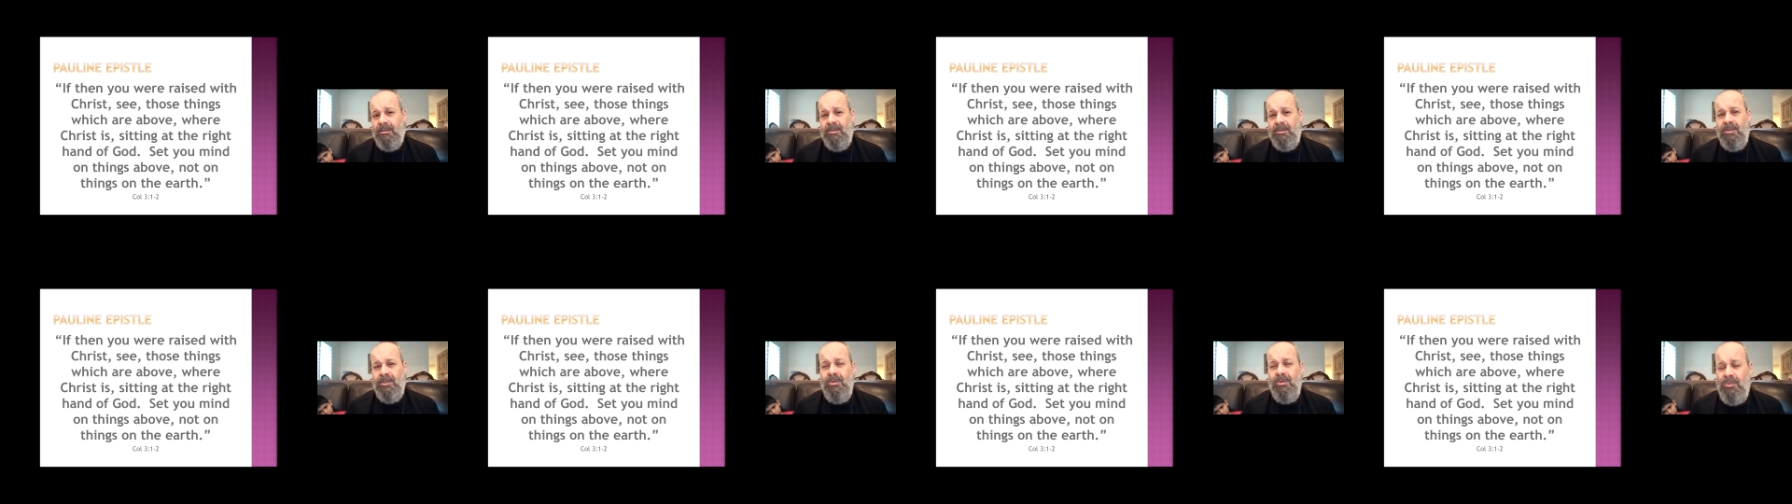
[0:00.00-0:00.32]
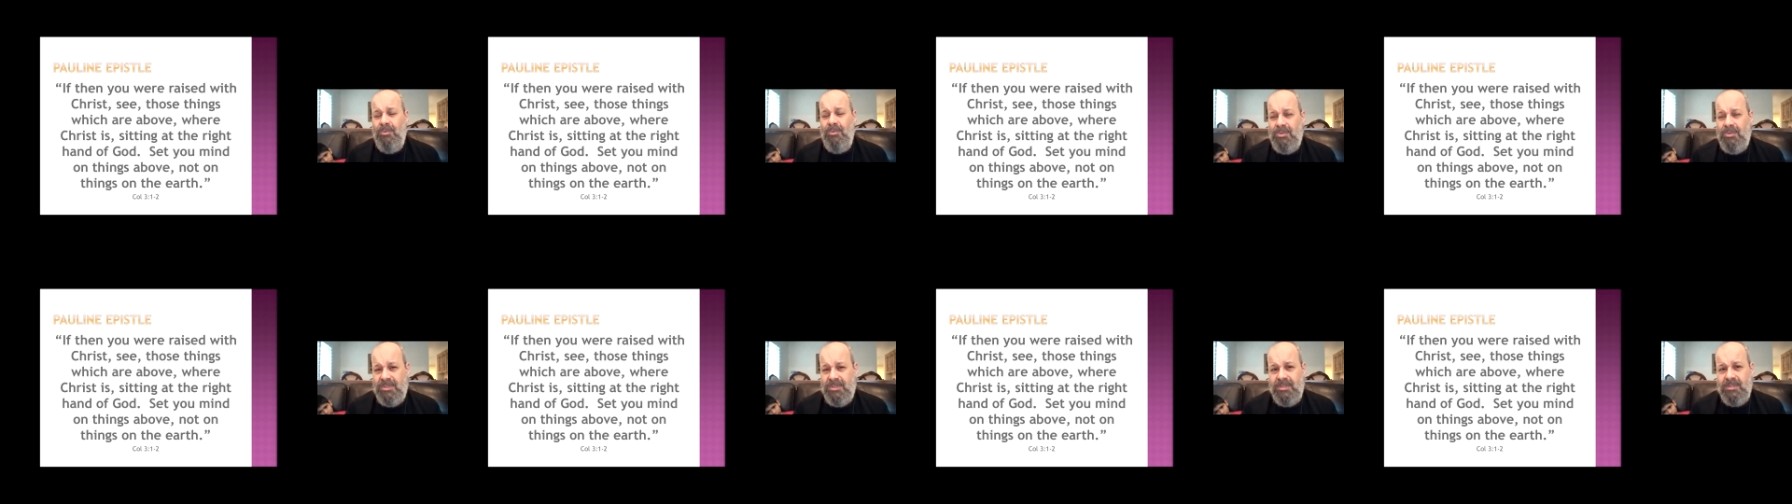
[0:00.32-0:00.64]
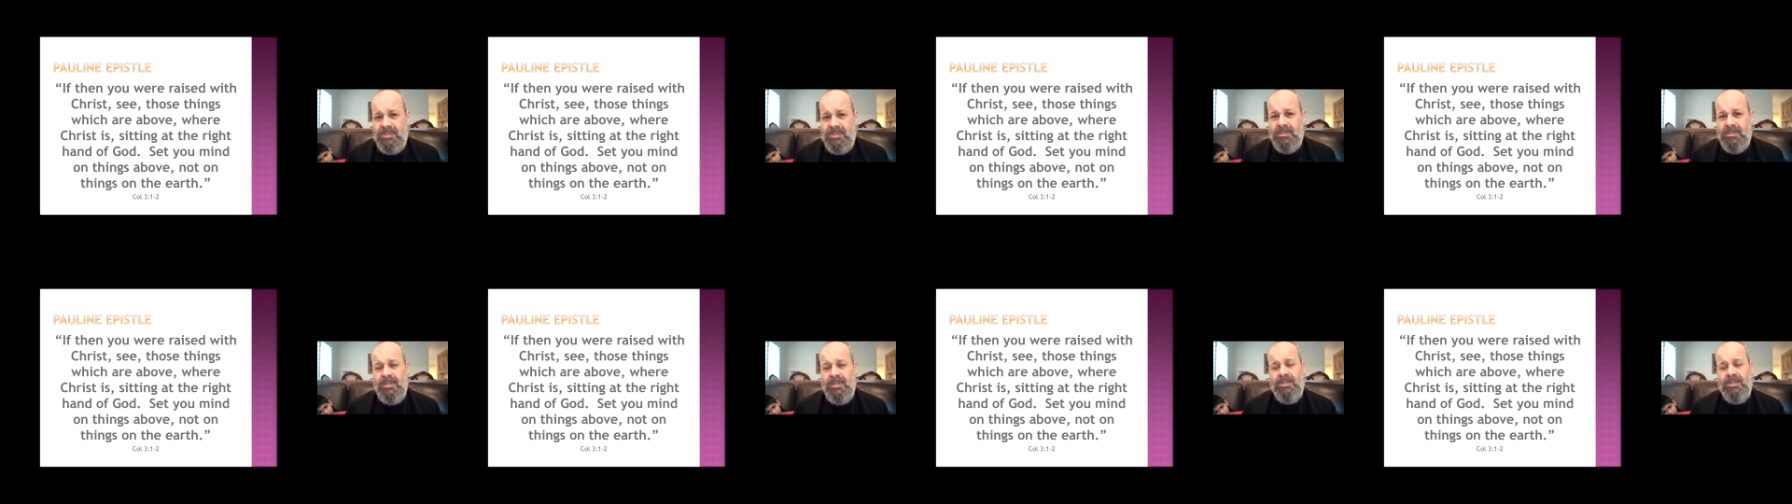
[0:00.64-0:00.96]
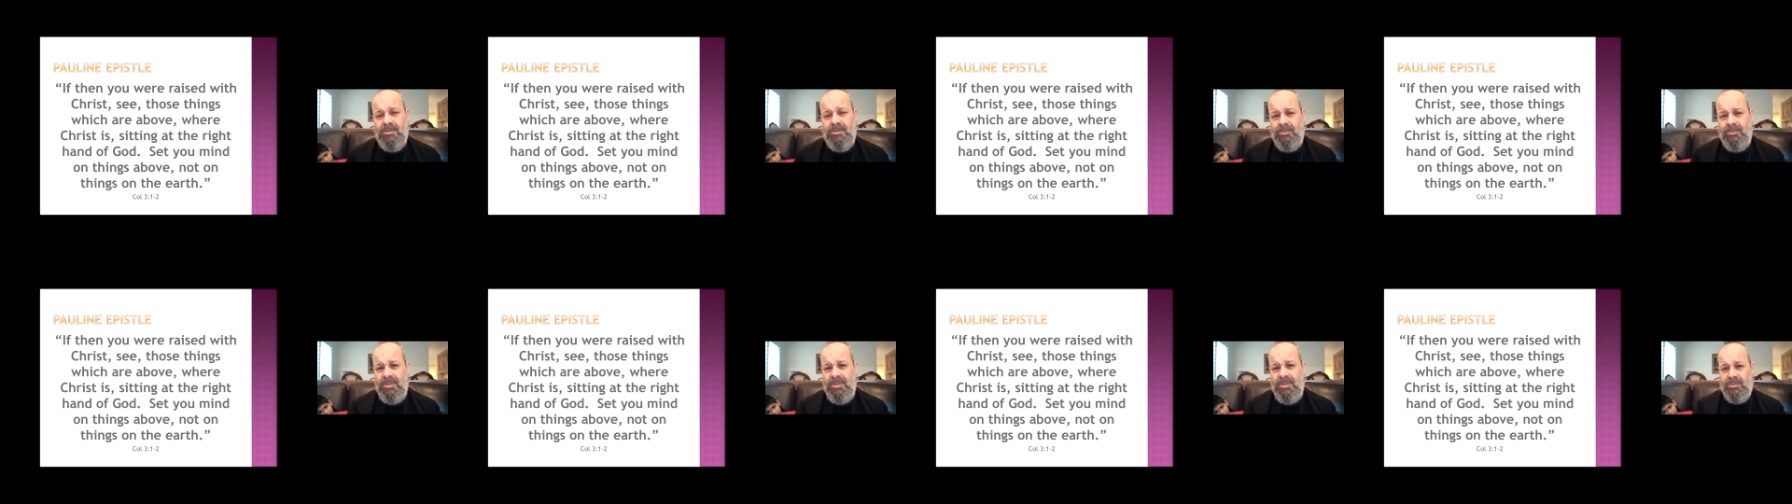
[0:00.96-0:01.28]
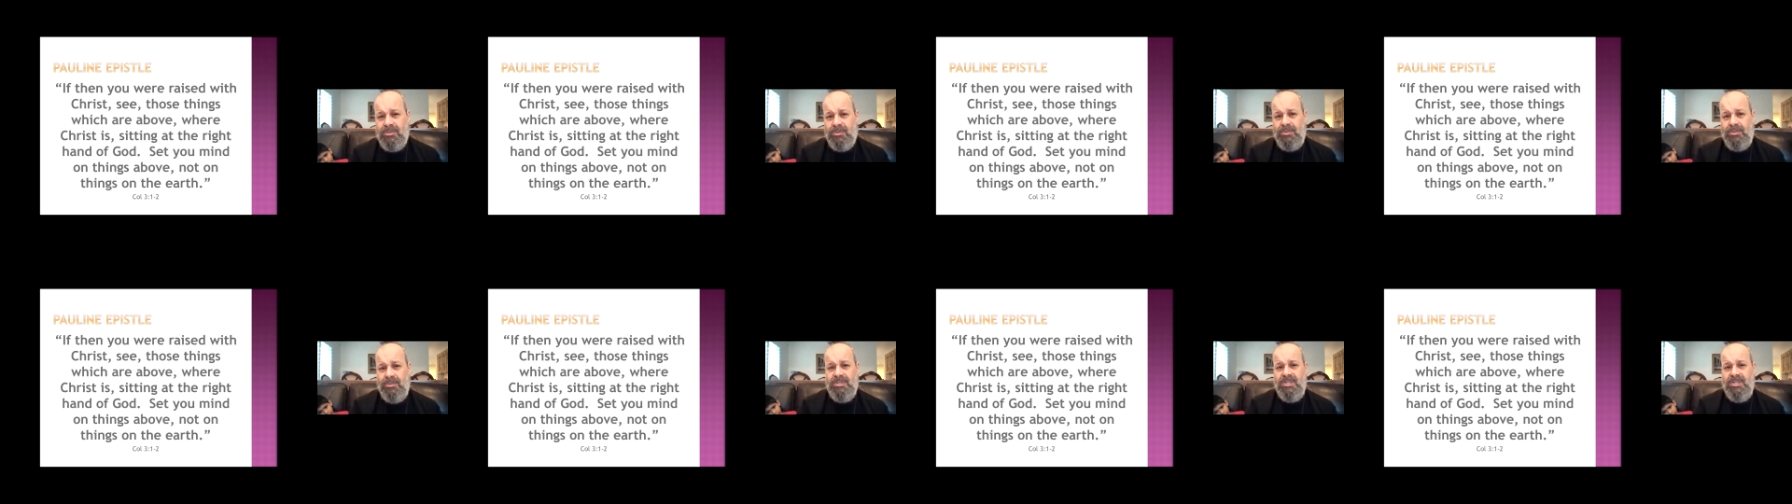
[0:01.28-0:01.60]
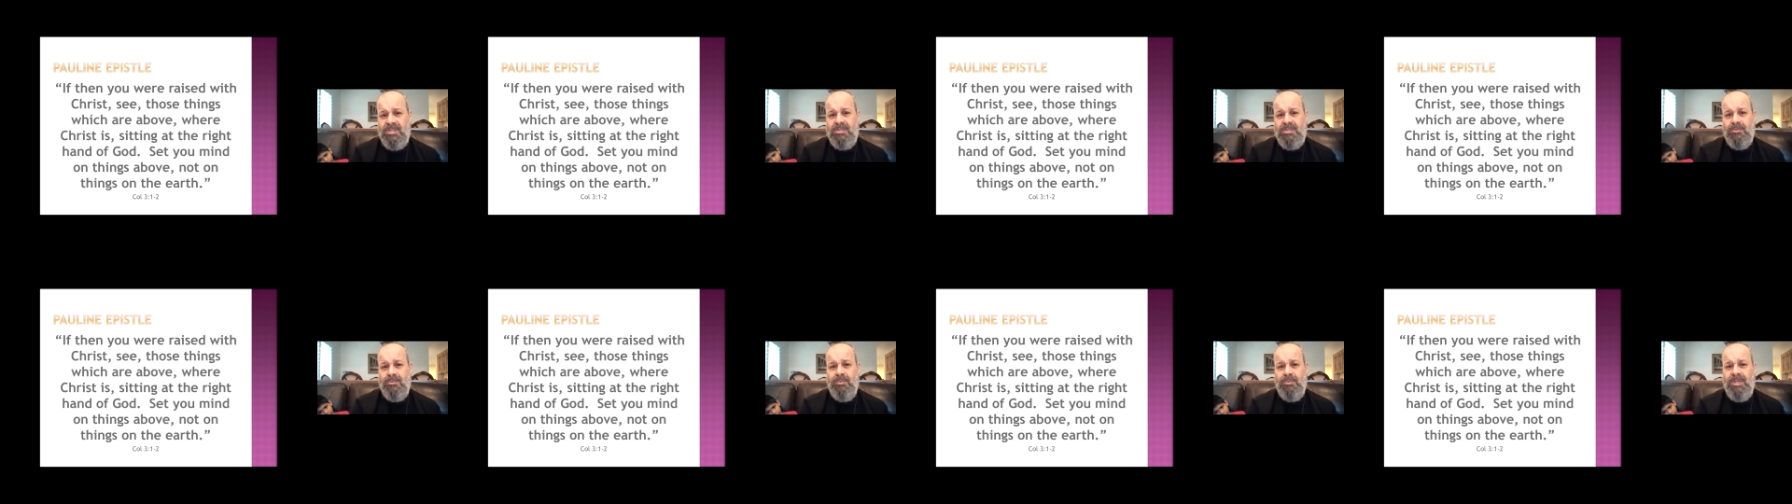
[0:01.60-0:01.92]
use its
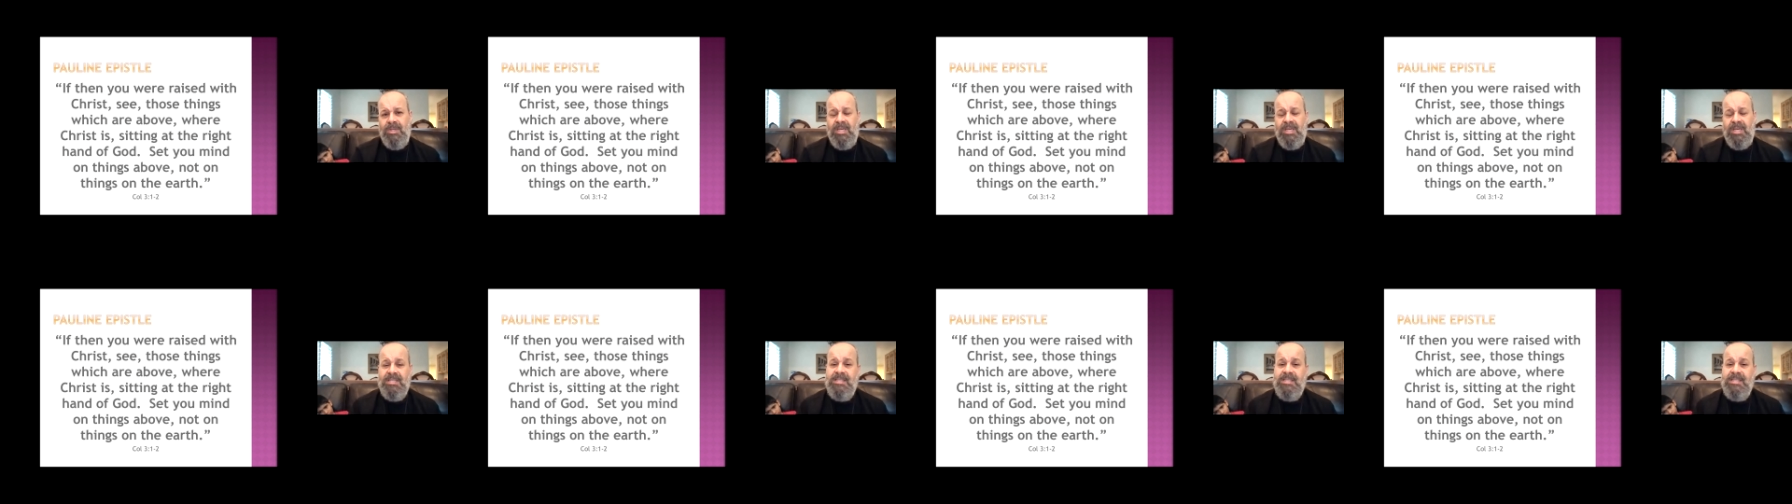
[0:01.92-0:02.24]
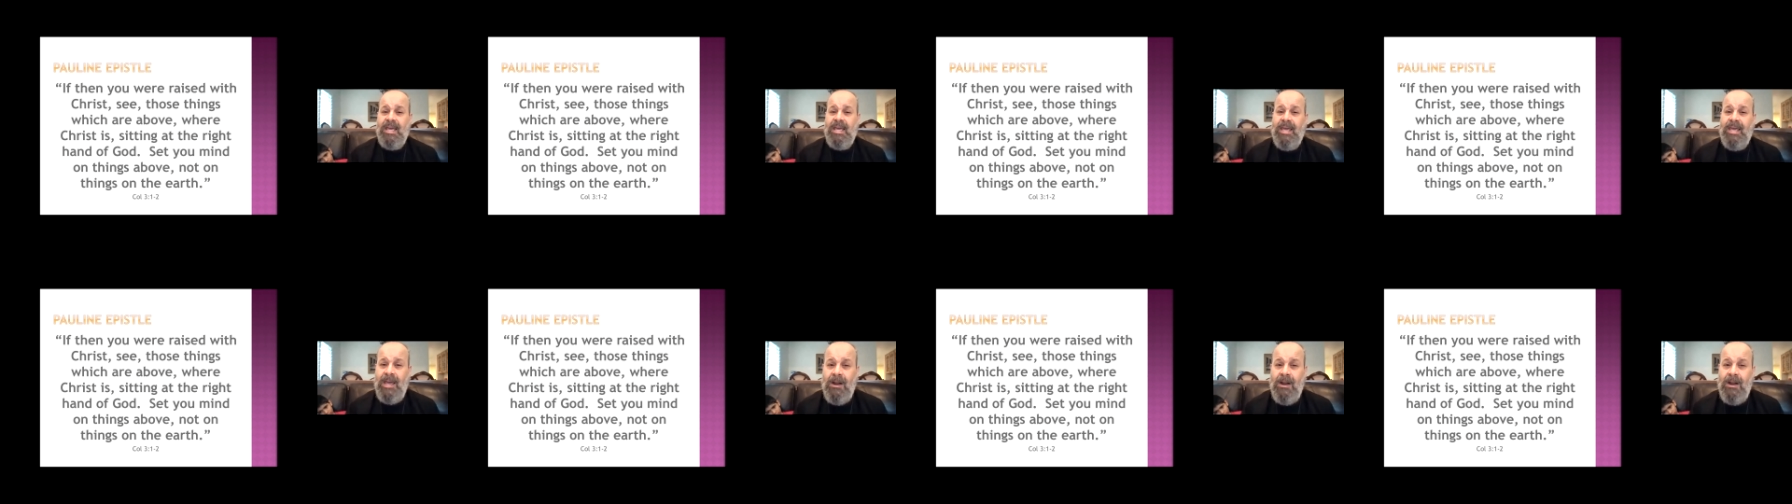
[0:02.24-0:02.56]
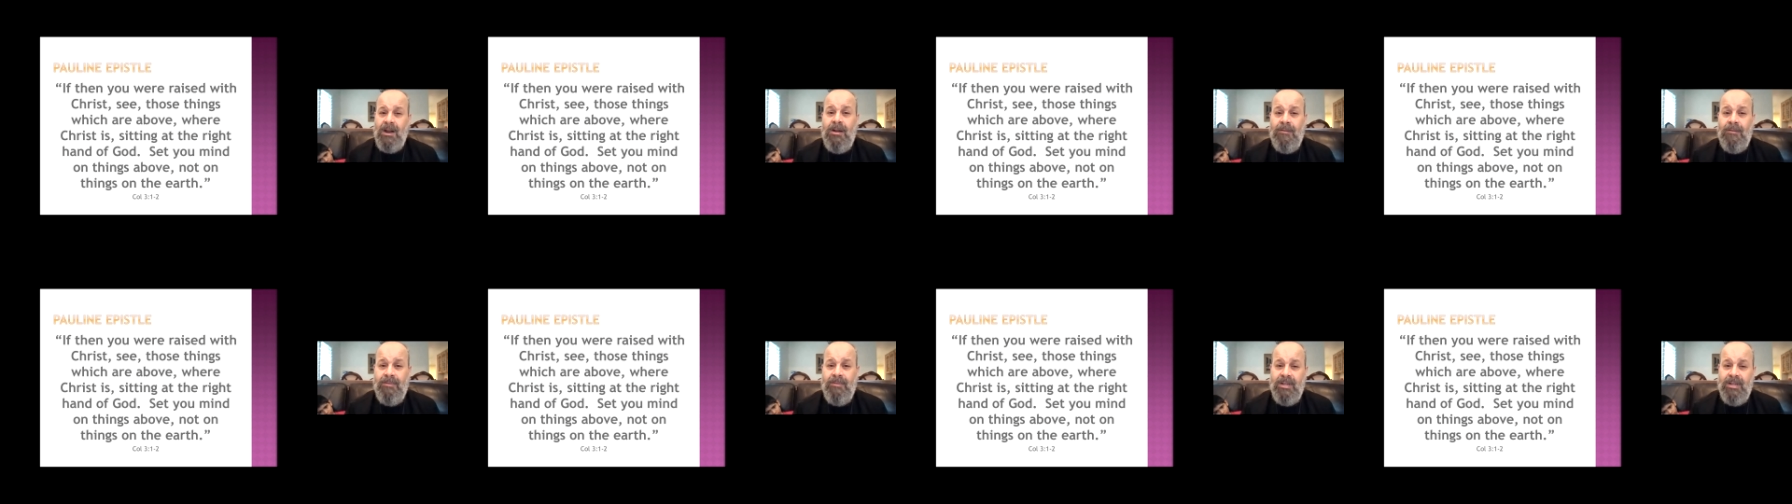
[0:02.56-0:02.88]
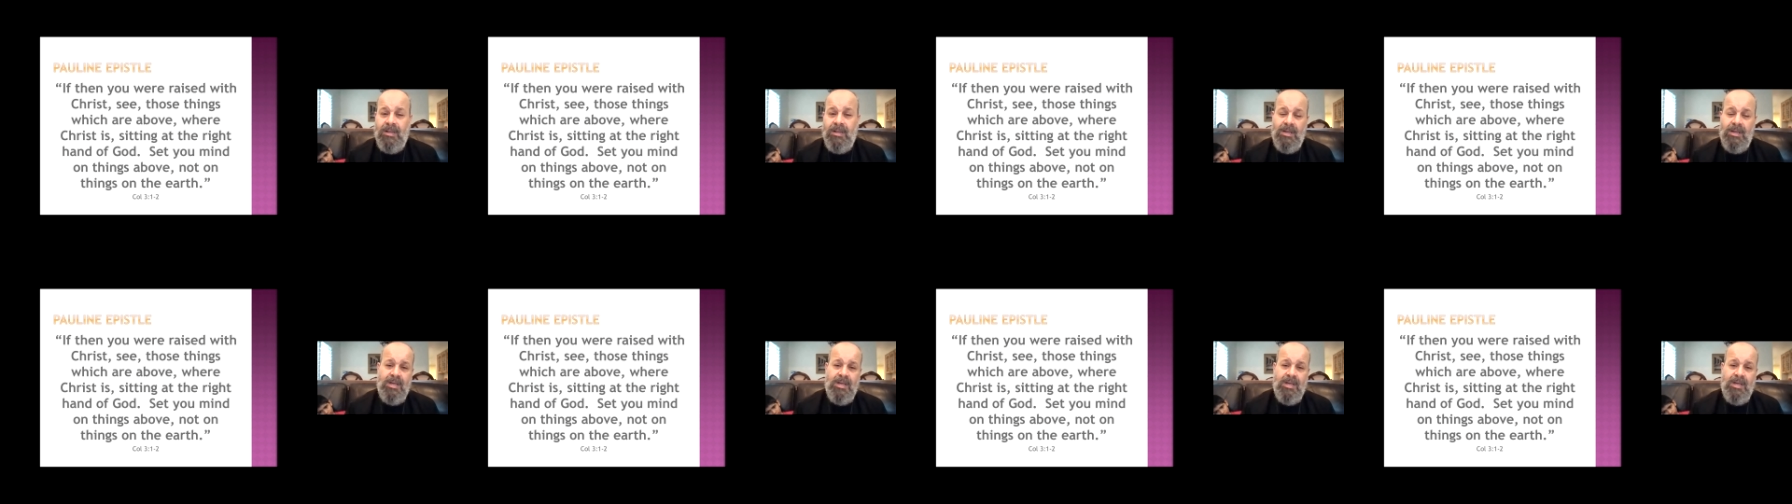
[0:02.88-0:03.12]
resources, we can take care of it.